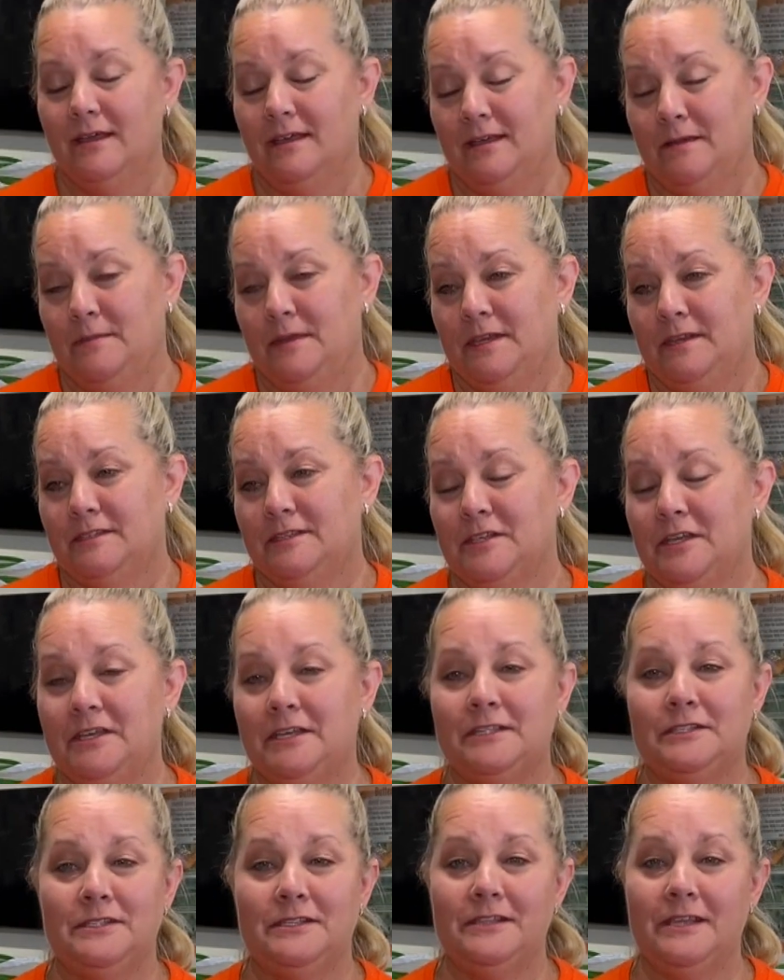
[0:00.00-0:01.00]
I mean, I
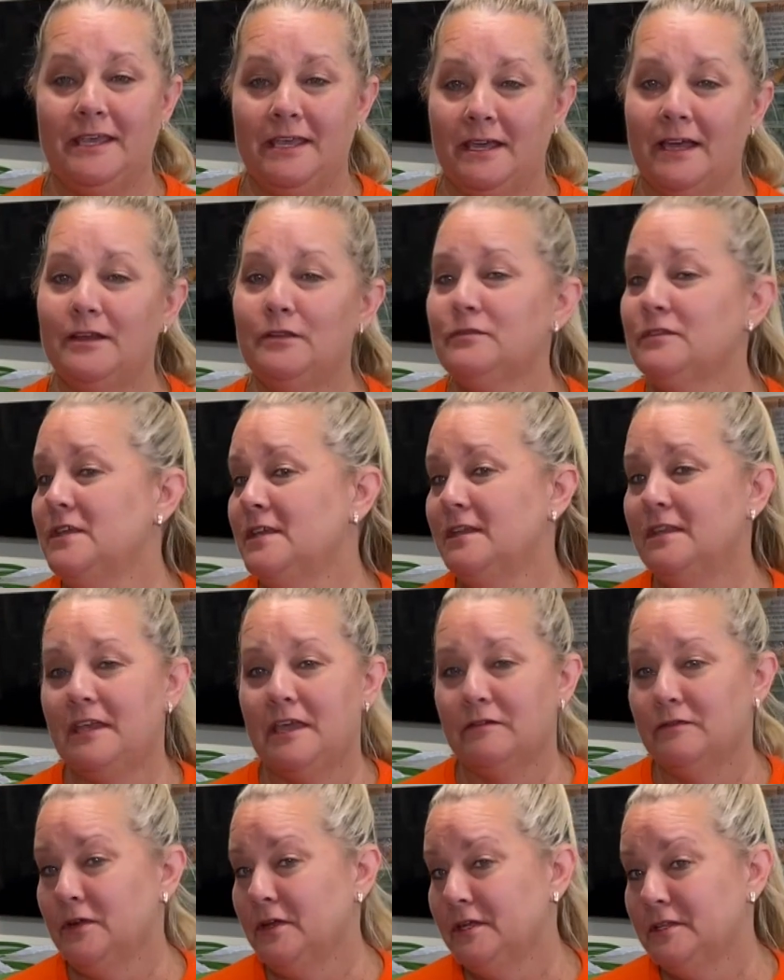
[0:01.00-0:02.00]
don't think it
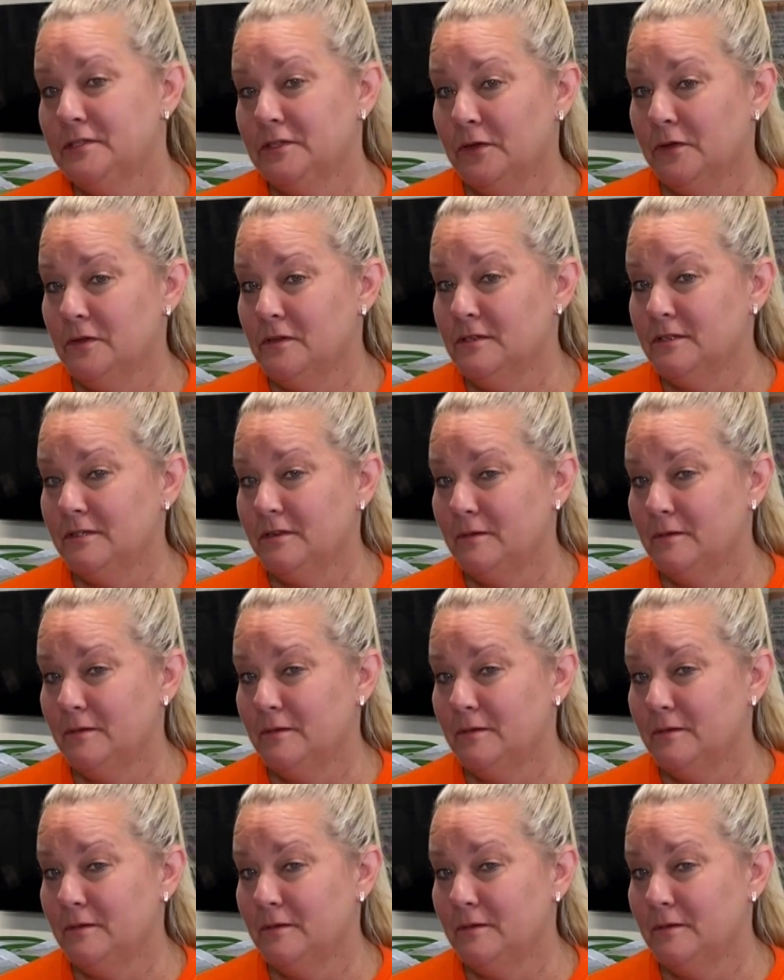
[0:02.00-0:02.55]
ever gets old,